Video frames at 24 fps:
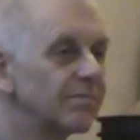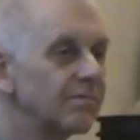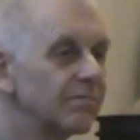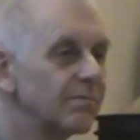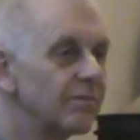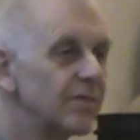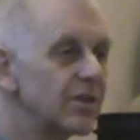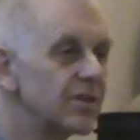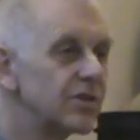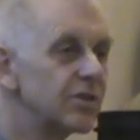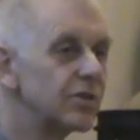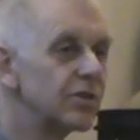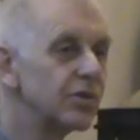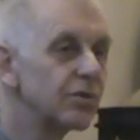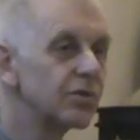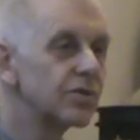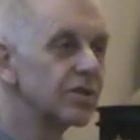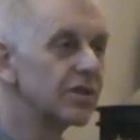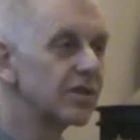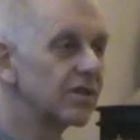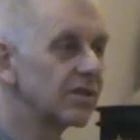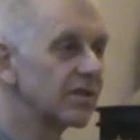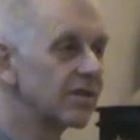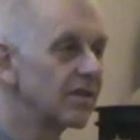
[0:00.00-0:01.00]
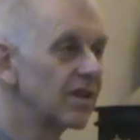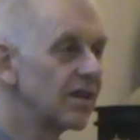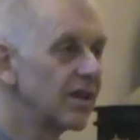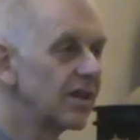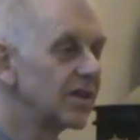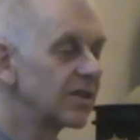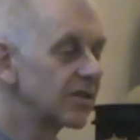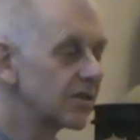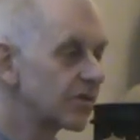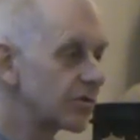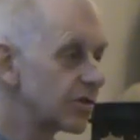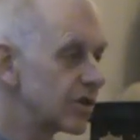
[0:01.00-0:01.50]
misusing
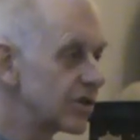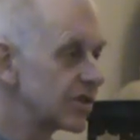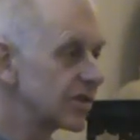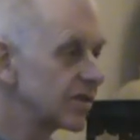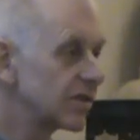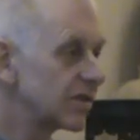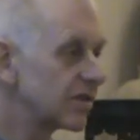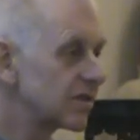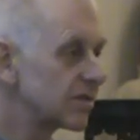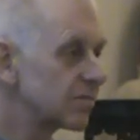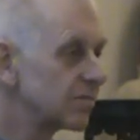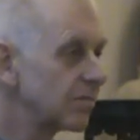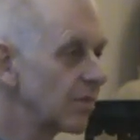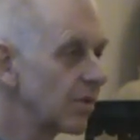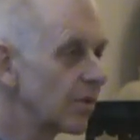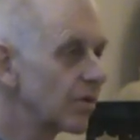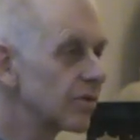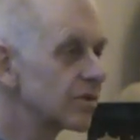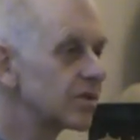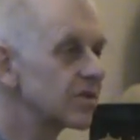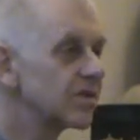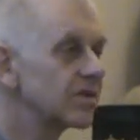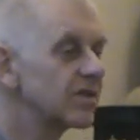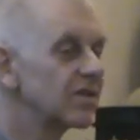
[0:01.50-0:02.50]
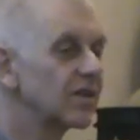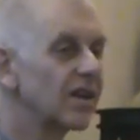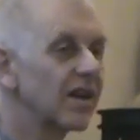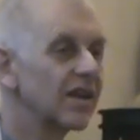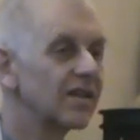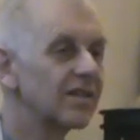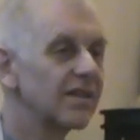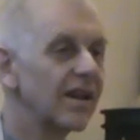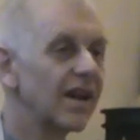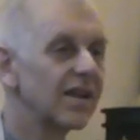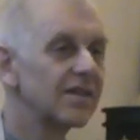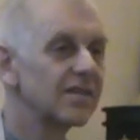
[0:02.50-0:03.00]
Krishna's mercy
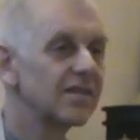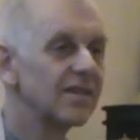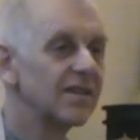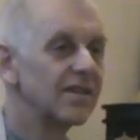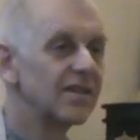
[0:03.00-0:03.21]
like that,